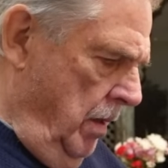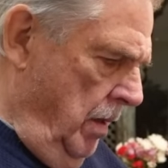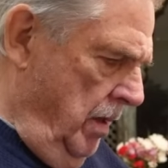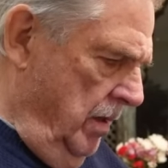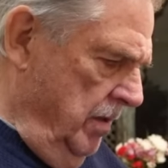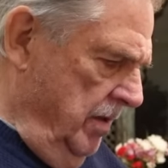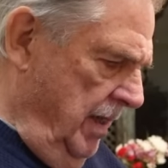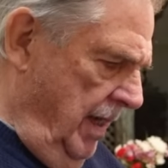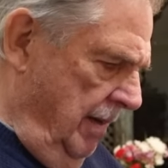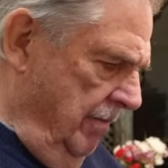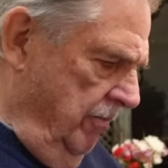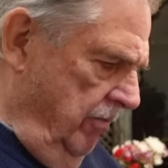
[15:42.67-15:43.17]

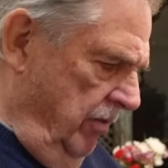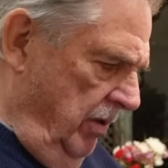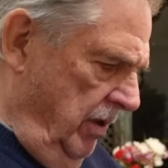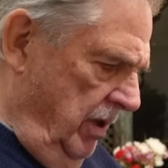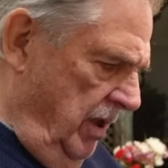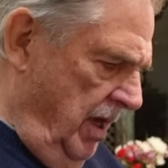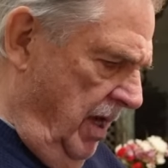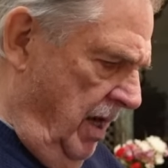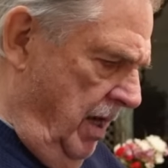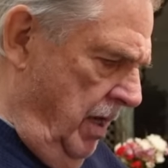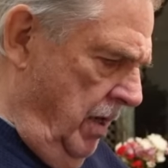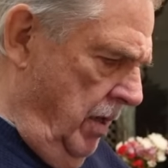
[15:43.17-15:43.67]
That's not real
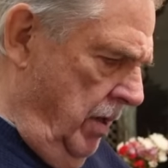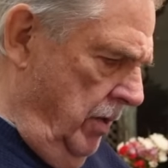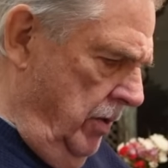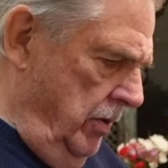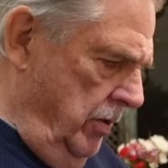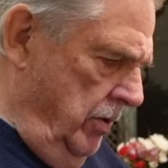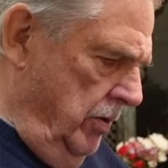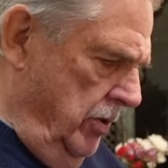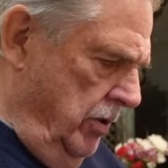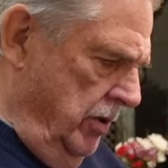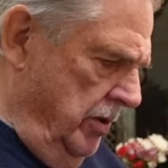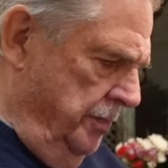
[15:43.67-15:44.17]
hard.
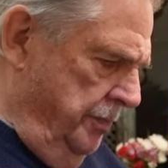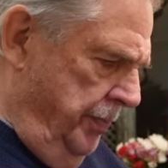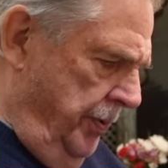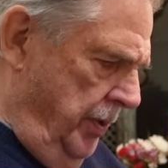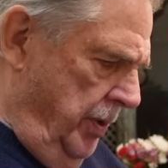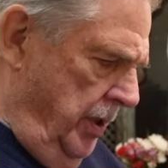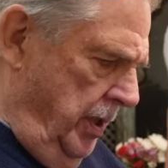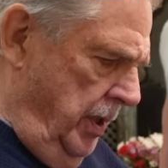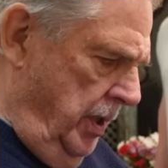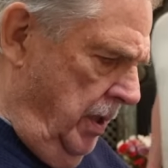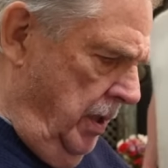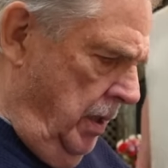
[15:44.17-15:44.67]
You're just
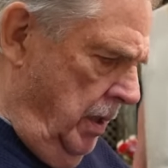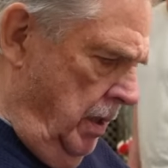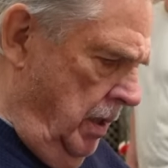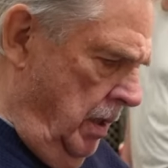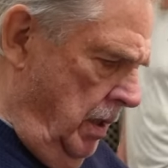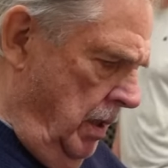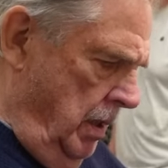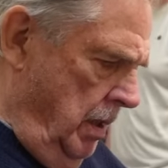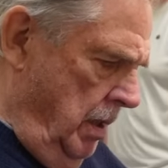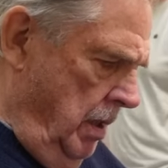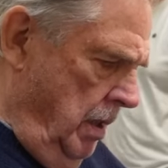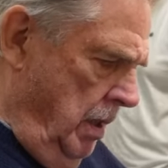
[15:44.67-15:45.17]
putting.
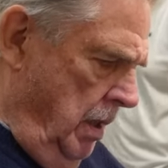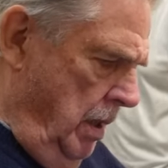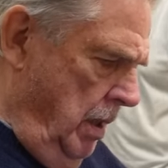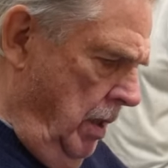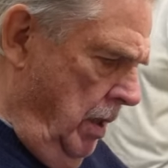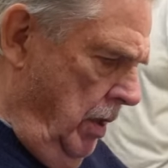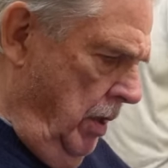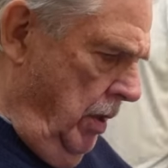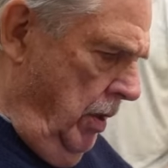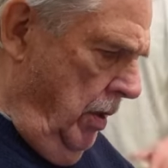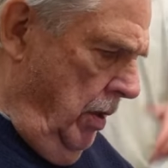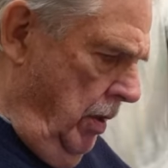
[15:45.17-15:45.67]

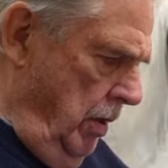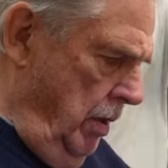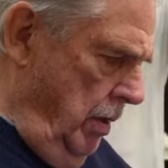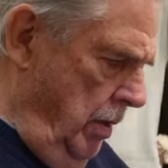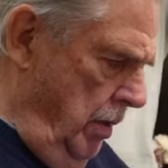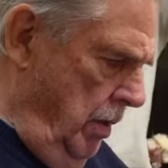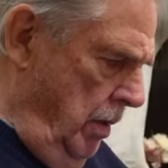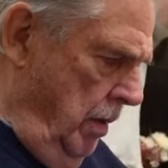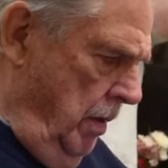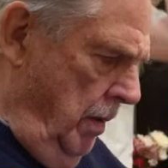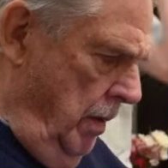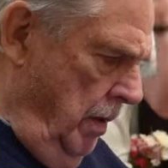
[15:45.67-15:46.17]
I
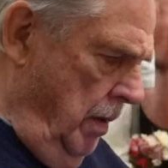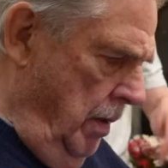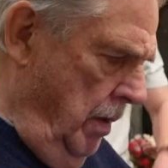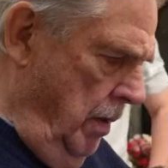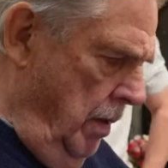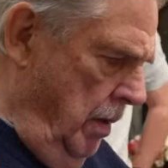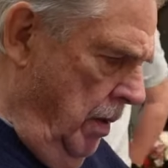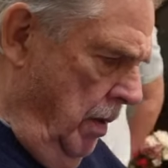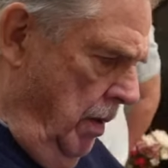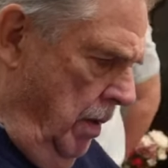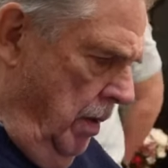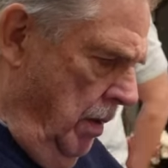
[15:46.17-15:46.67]
said it's a lot
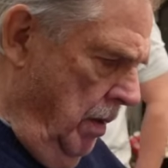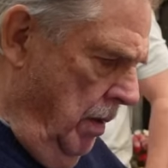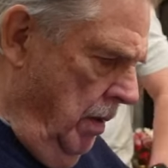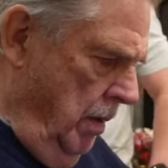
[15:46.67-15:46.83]
of work.